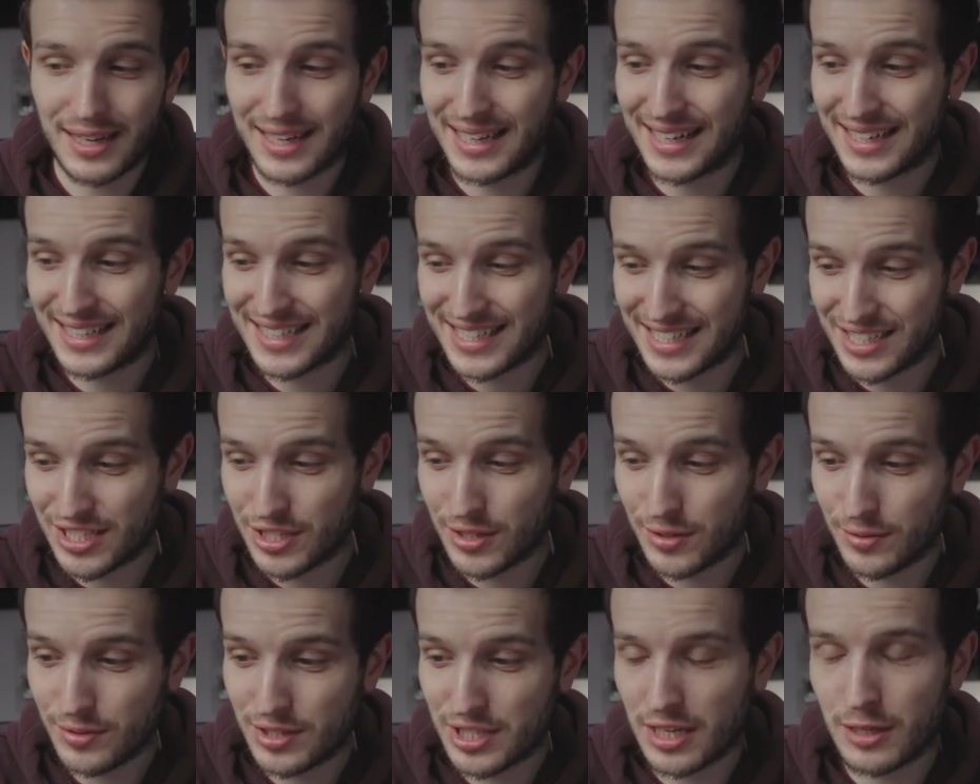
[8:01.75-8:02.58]
And I
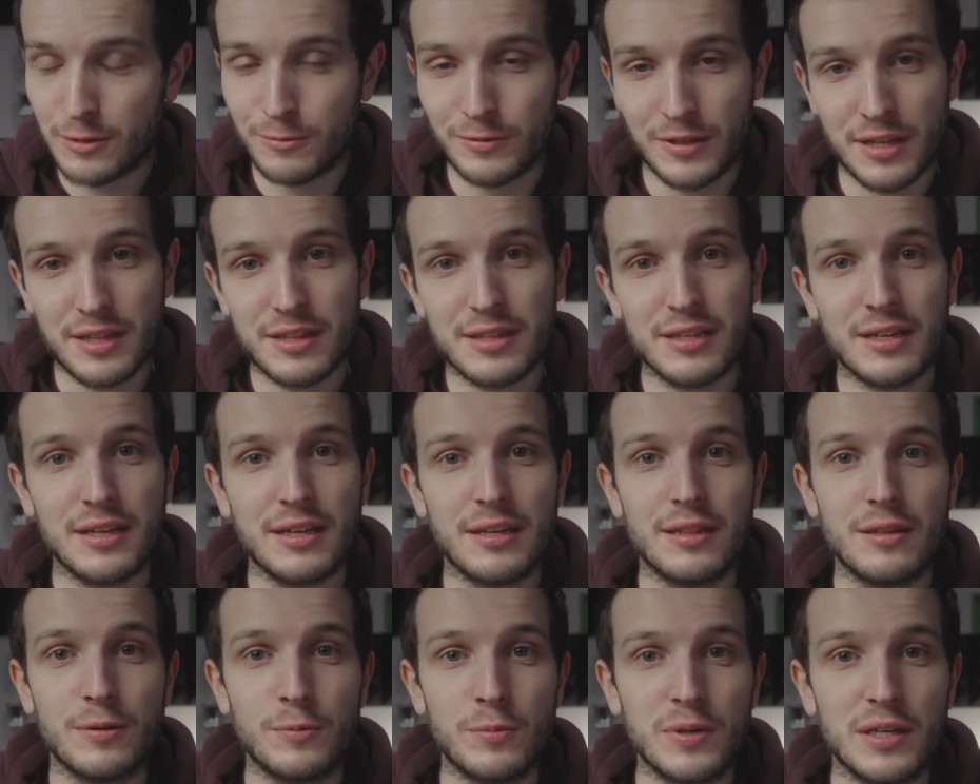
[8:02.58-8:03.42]
do genuinely
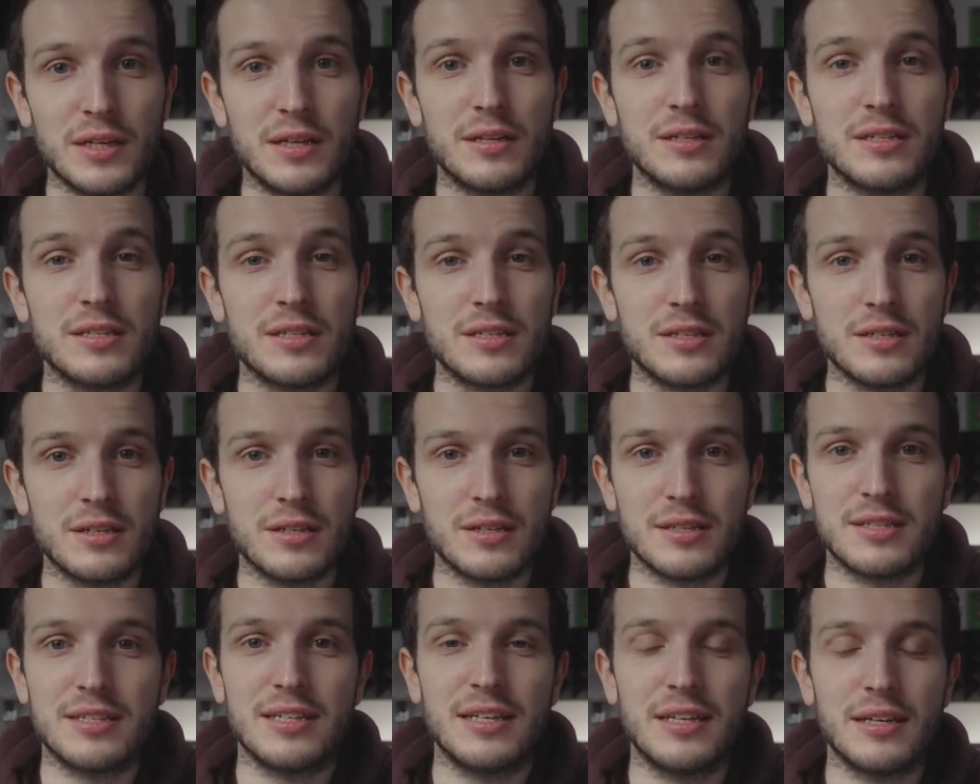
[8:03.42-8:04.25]
think that we're going to
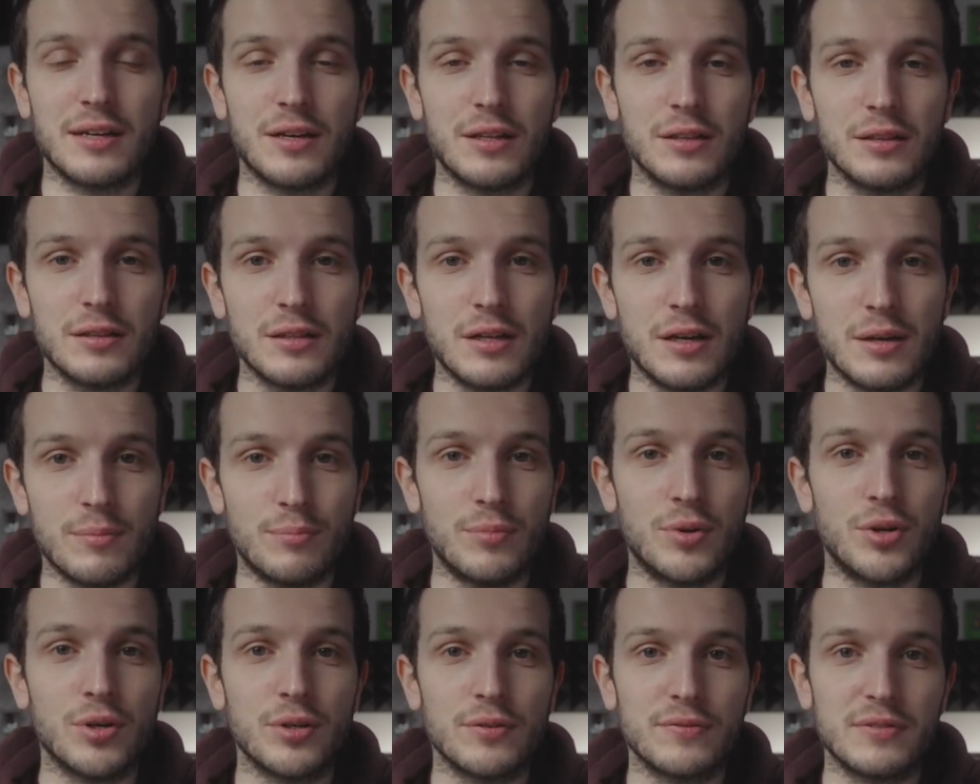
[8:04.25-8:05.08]
start seeing a lot
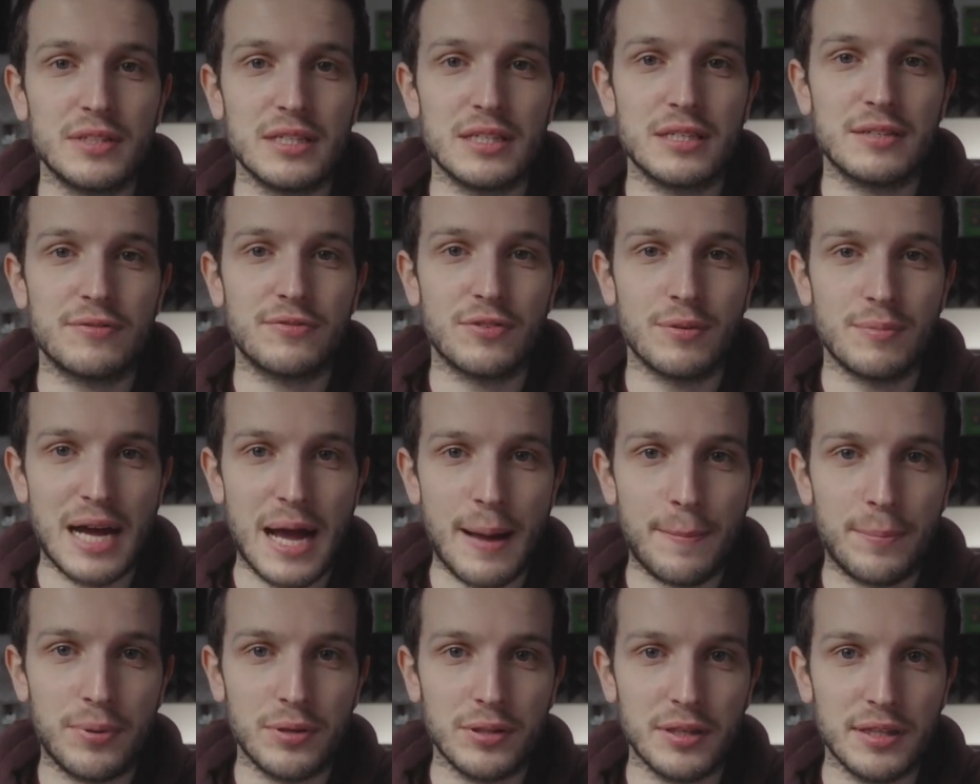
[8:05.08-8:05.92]
more of this from
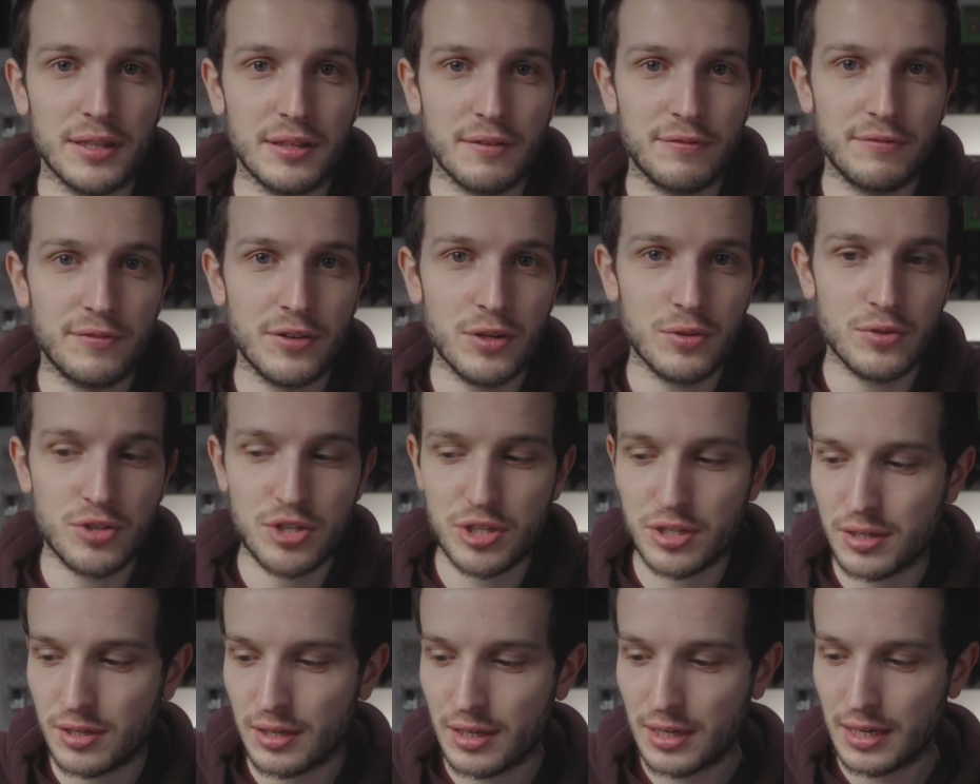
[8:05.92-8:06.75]
Apple in the
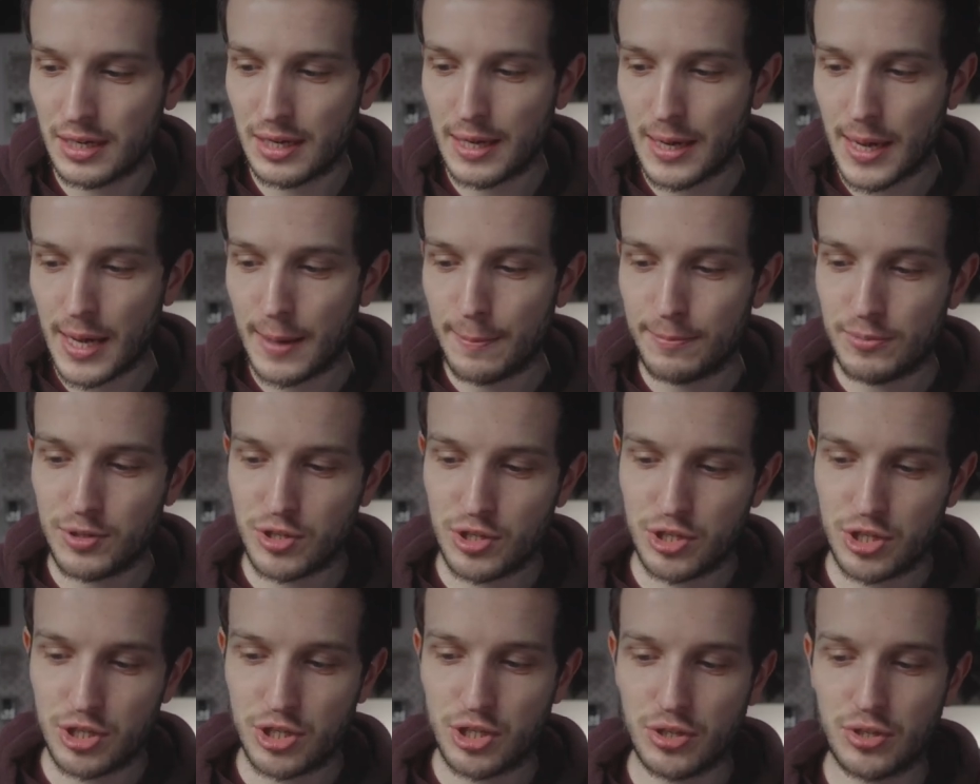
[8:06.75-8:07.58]
future
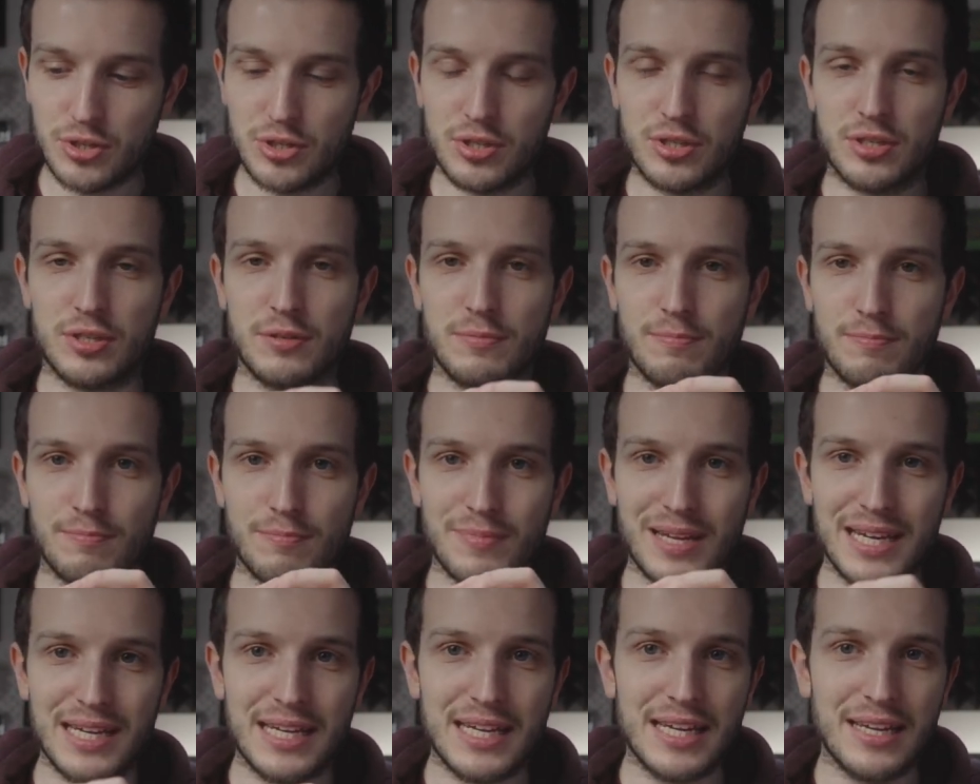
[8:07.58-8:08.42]
just
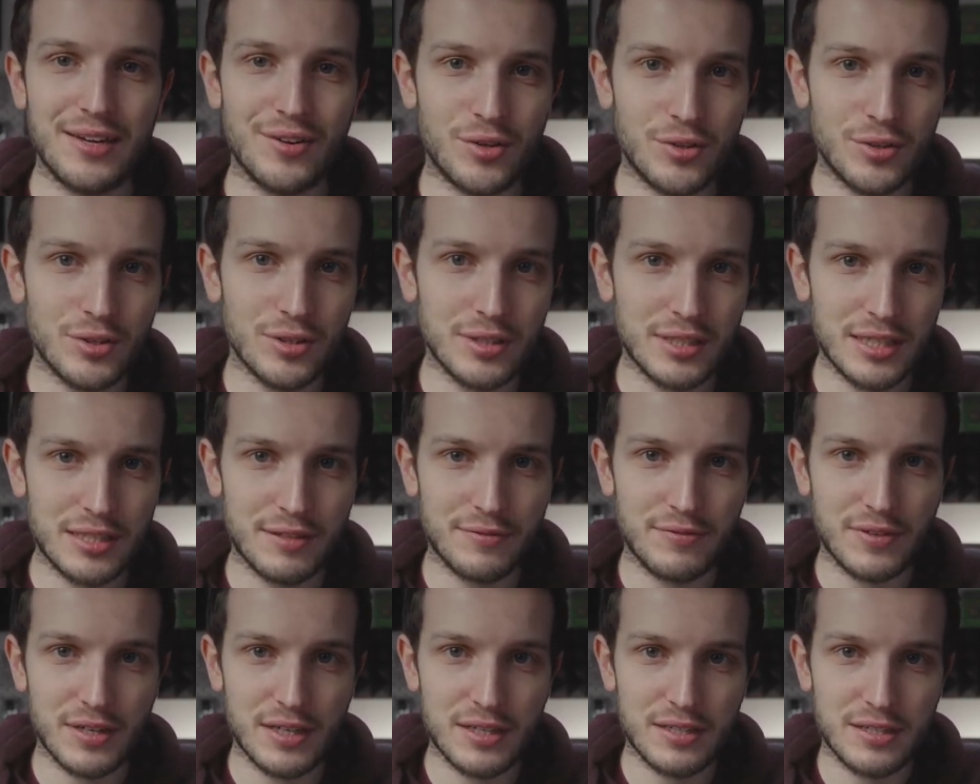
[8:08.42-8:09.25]
making all their
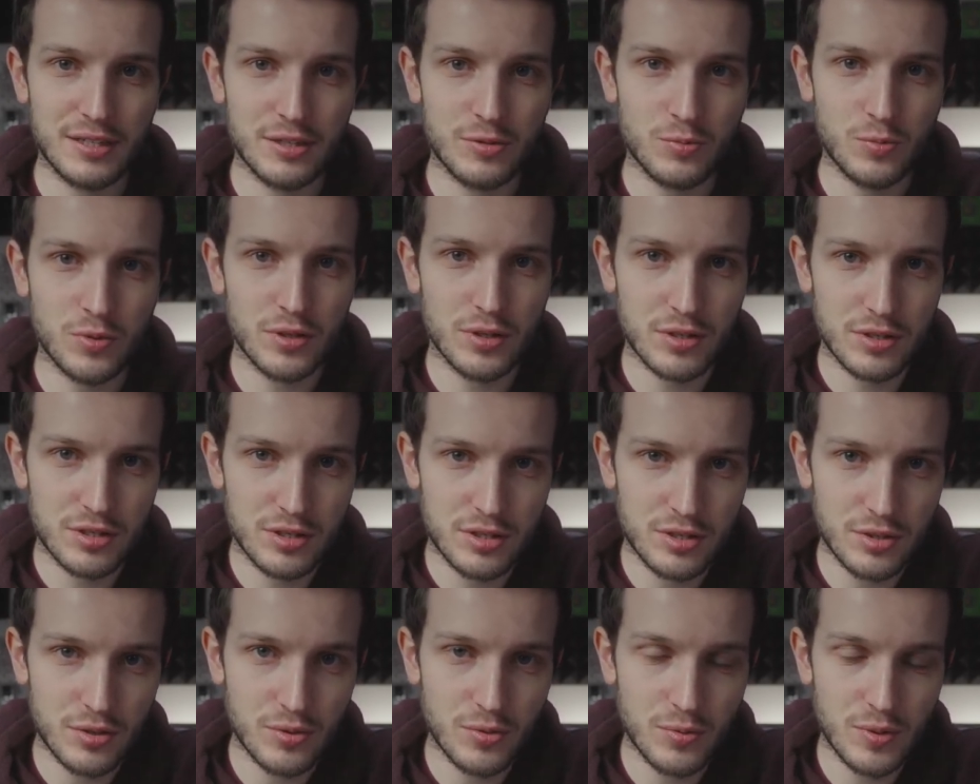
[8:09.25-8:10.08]
devices work
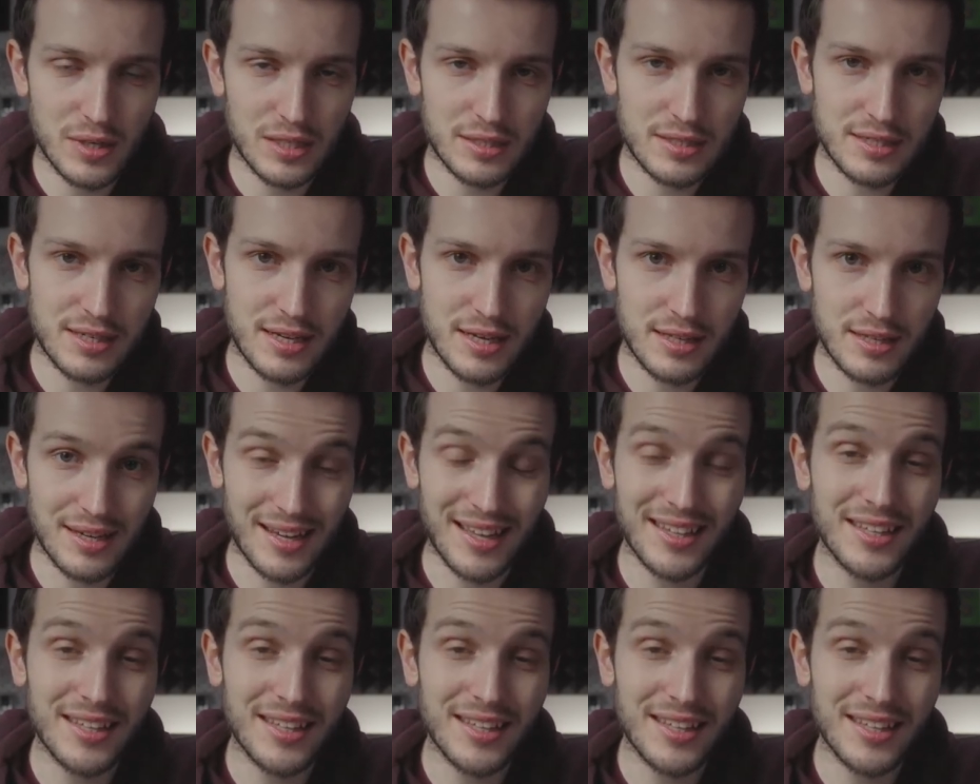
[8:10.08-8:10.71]
so well together.